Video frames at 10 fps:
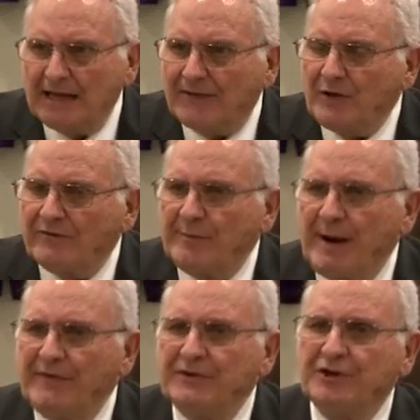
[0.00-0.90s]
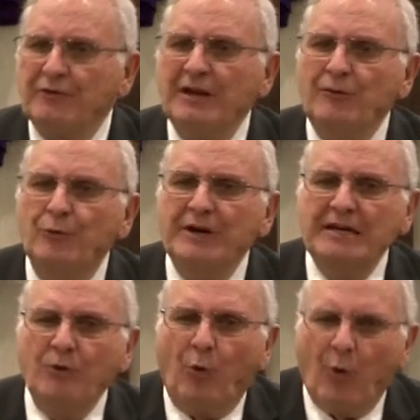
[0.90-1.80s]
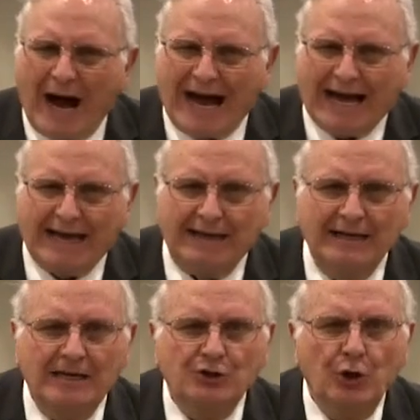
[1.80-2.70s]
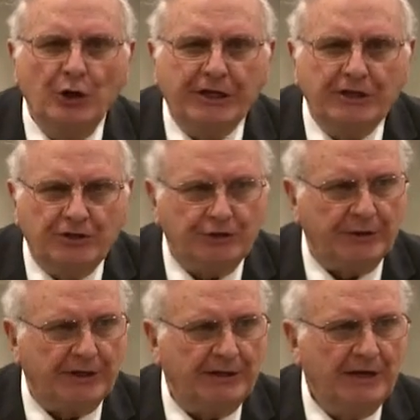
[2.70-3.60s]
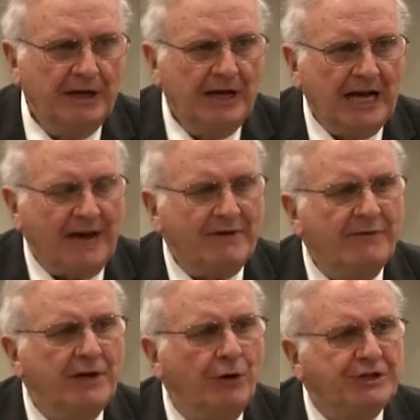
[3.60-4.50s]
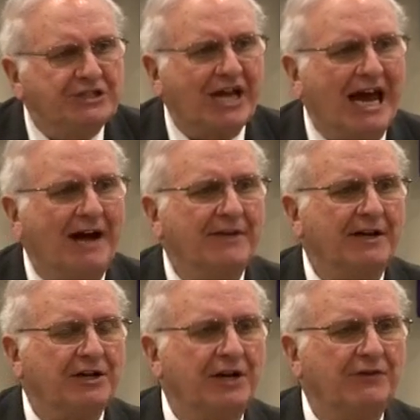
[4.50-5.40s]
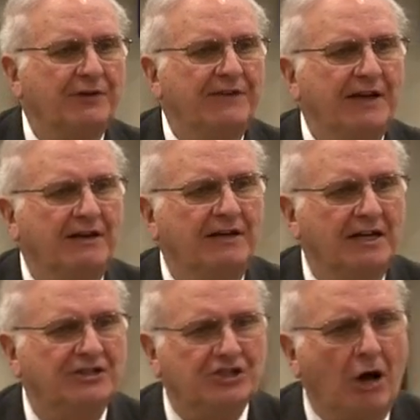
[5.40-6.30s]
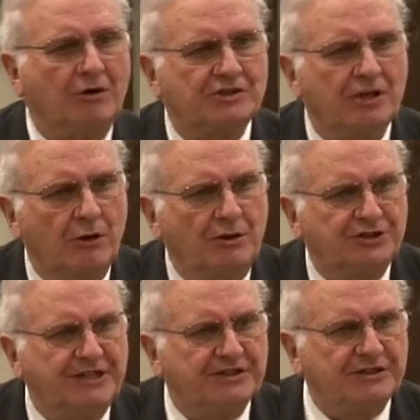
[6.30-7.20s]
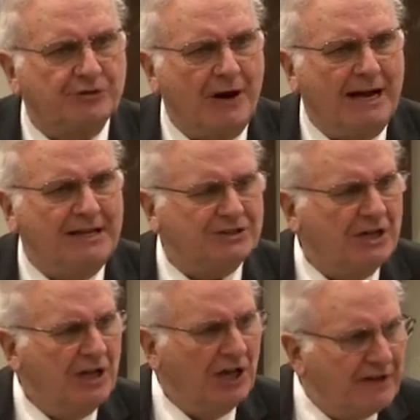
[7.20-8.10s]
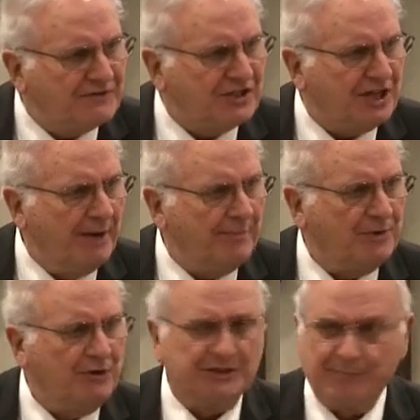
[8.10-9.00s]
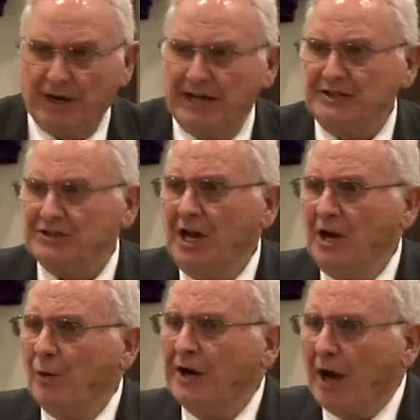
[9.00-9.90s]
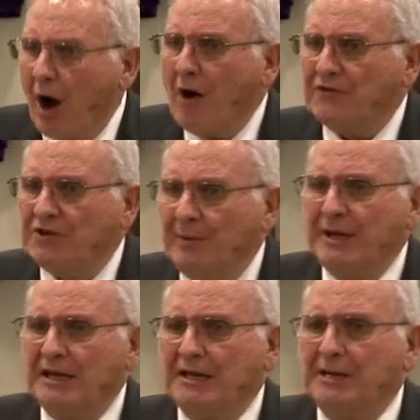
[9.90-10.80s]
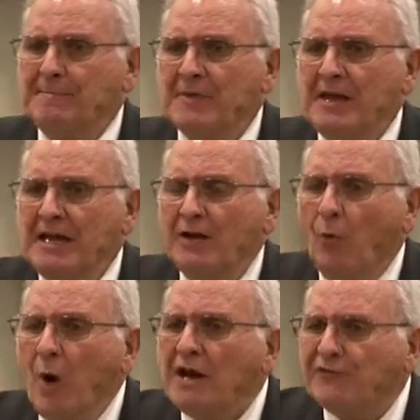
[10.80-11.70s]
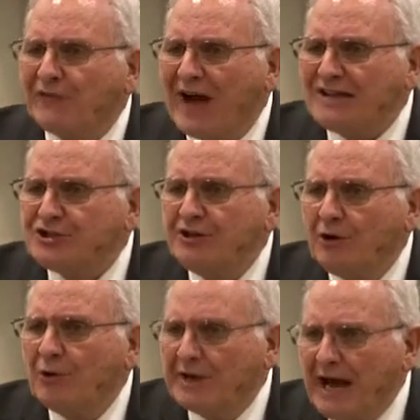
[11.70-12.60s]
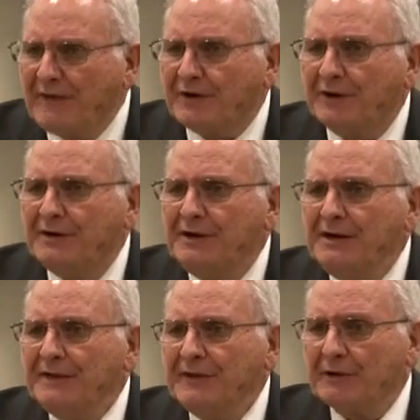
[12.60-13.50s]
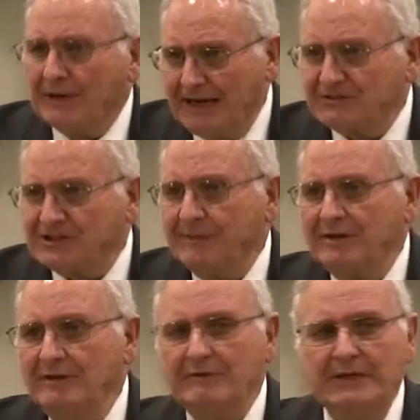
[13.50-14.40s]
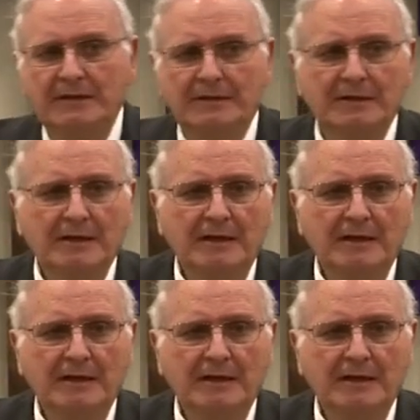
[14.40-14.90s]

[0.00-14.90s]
Have you ever bothered to really read why? To look into it. Have you ever noticed how that a country that exalts the Lord Jesus Christ lifts him up to his place where he ought to be? In one fashion or another, they're going to have something to eat.